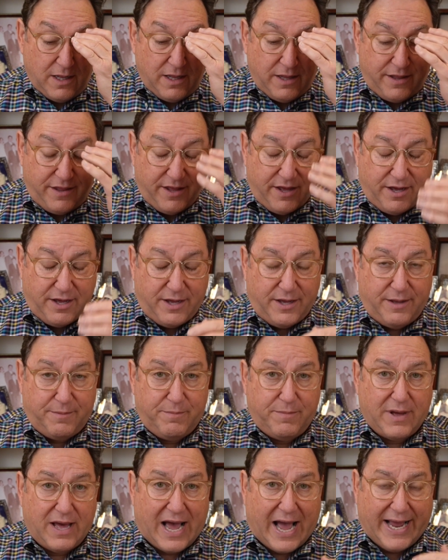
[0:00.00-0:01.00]

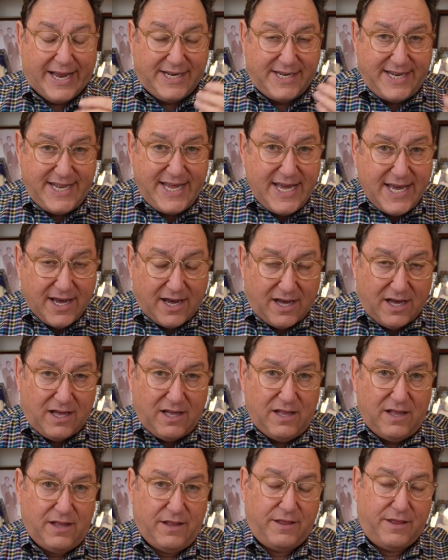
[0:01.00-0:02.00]
The
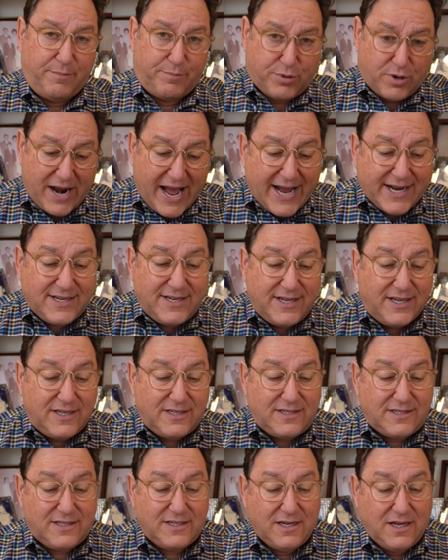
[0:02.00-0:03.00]
idea, the
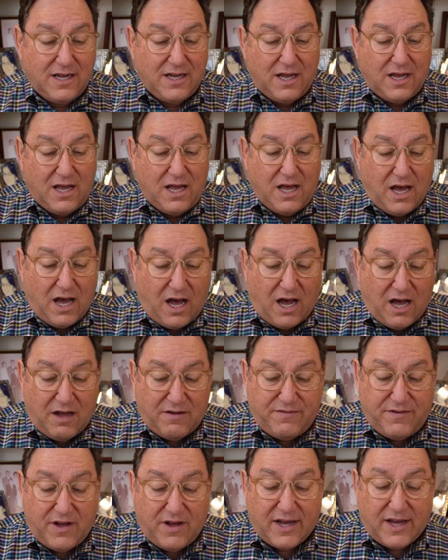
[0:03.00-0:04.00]
practice
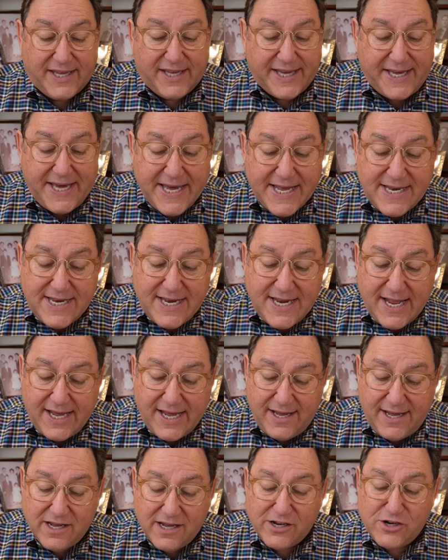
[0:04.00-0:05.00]
of a
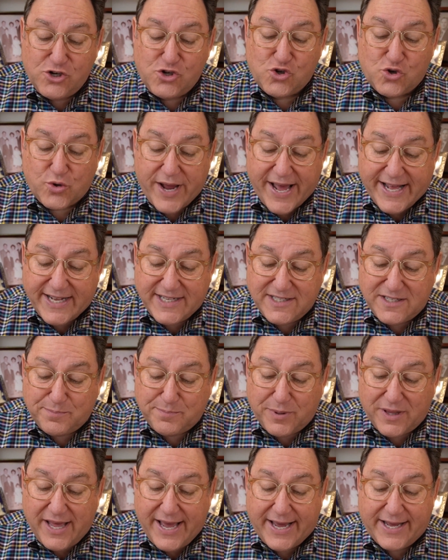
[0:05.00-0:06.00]
kidney
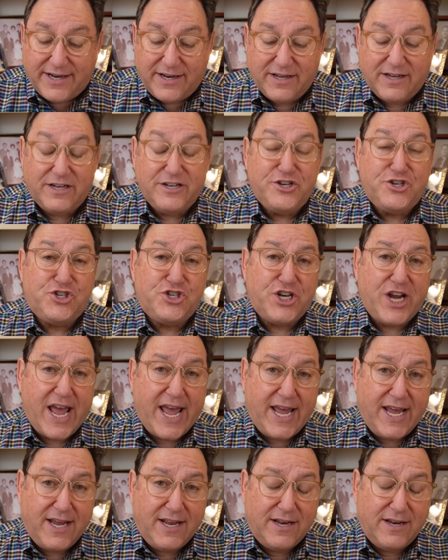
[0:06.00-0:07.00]
transplant
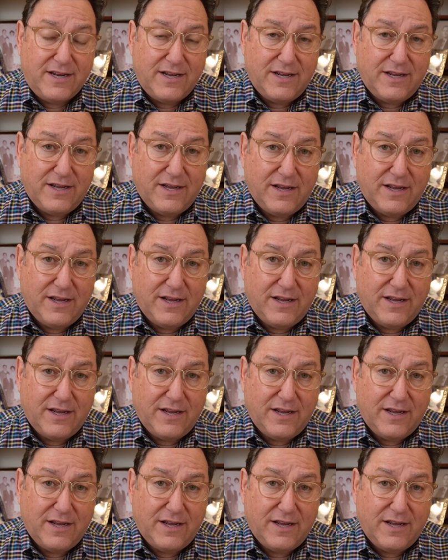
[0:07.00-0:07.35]
chain.